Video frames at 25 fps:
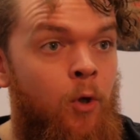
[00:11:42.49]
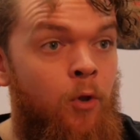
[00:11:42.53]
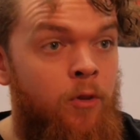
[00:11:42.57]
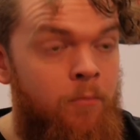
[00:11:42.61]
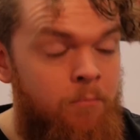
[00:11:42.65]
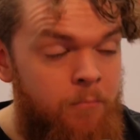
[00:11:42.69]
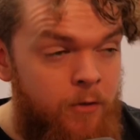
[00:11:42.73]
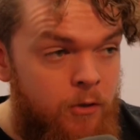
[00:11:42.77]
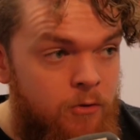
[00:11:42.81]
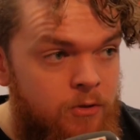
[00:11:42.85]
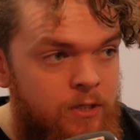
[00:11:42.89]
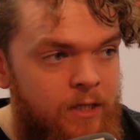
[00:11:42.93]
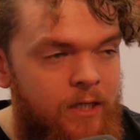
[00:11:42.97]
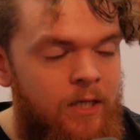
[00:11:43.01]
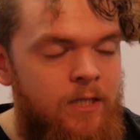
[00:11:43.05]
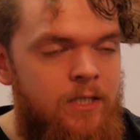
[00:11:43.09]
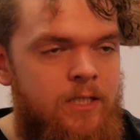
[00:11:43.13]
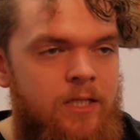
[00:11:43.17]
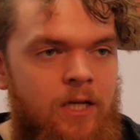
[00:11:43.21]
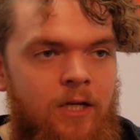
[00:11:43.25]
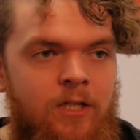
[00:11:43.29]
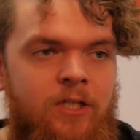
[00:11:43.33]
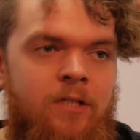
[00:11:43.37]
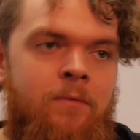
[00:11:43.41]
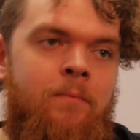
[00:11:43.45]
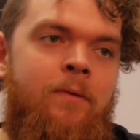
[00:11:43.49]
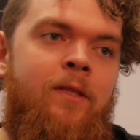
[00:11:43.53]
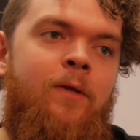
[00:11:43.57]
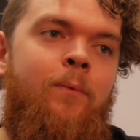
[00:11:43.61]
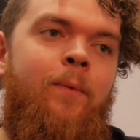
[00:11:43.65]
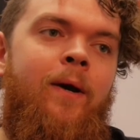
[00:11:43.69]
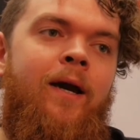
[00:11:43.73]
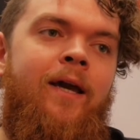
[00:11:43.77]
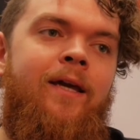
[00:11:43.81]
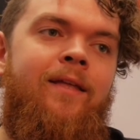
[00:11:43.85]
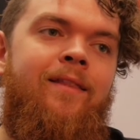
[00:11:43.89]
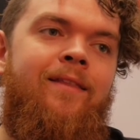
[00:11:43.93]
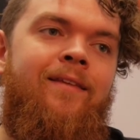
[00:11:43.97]
or the music has touched them in the
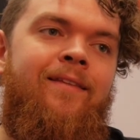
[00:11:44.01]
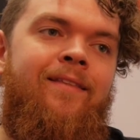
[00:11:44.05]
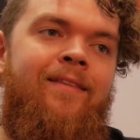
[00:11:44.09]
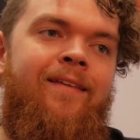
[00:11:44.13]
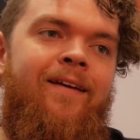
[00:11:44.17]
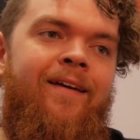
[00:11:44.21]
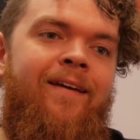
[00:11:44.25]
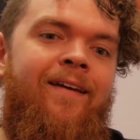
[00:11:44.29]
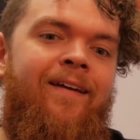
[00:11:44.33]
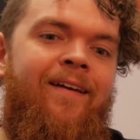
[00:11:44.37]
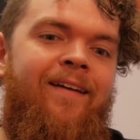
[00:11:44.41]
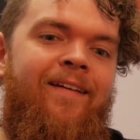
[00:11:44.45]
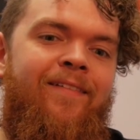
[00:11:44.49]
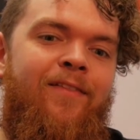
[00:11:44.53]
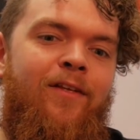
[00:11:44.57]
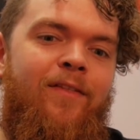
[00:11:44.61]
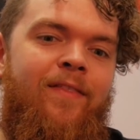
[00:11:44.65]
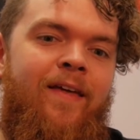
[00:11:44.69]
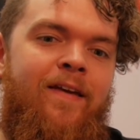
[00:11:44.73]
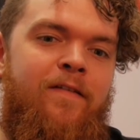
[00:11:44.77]
way that